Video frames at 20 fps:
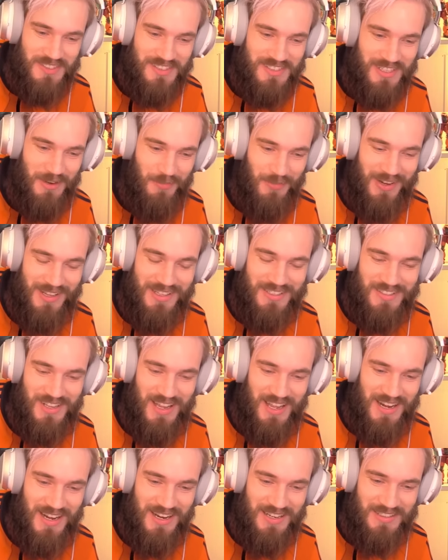Someone needs to
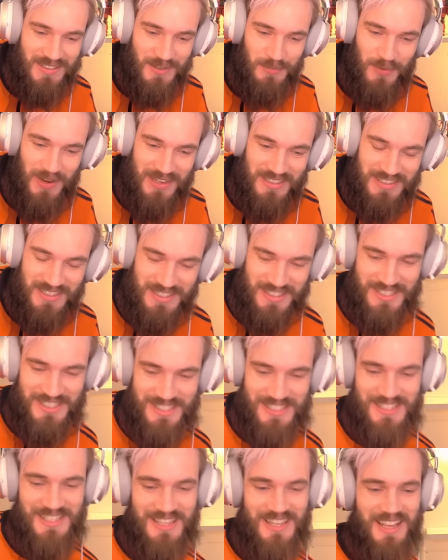edit in some wrestling
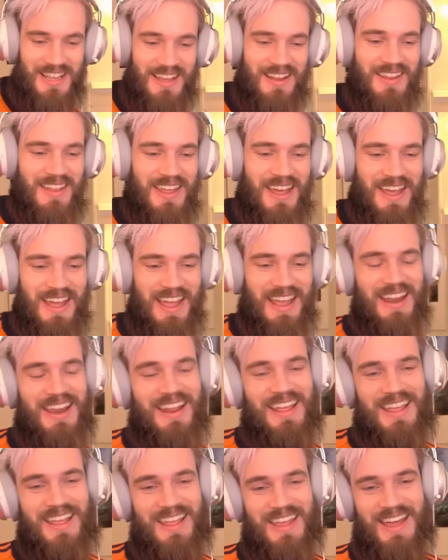on that.
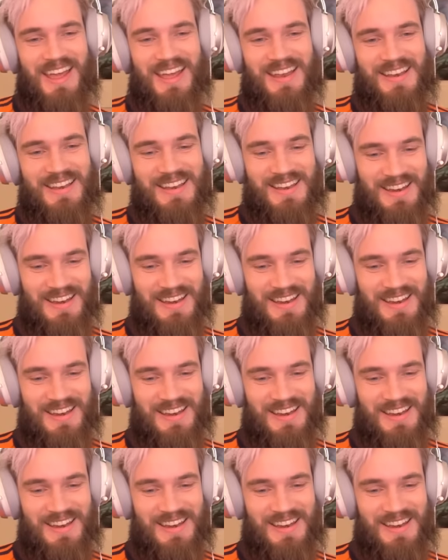God